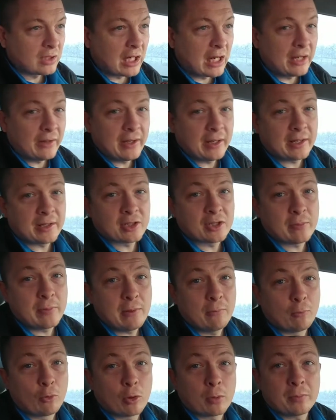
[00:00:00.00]
I think it should
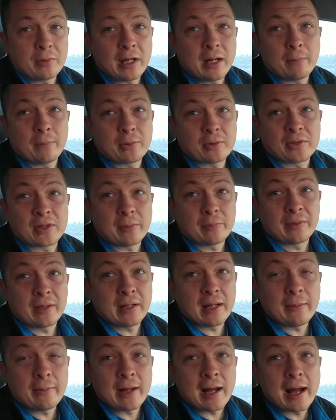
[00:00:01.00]
be warmed up or
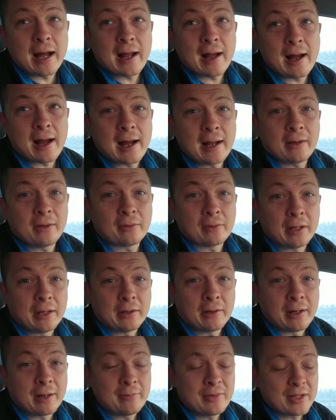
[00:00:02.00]
something. I mean, I don't
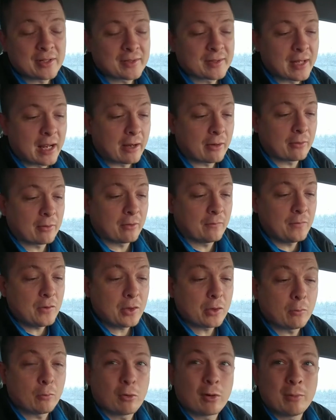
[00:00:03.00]
know. I don't know if
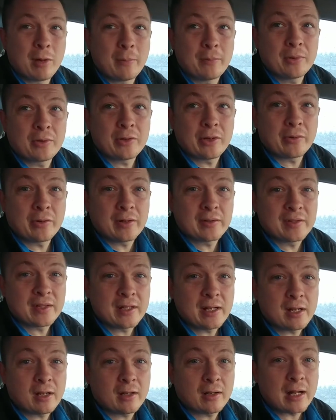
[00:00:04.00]
you can warm up your donuts
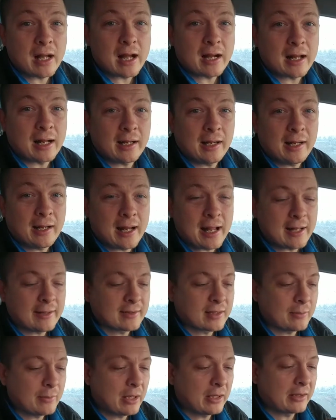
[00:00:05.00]
in there or not. I didn't
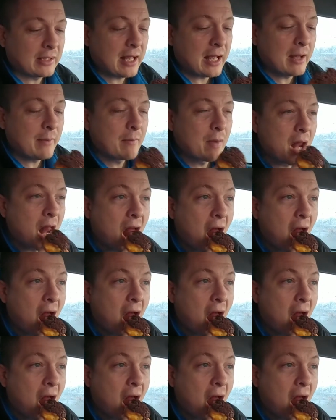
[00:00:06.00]
ask about that.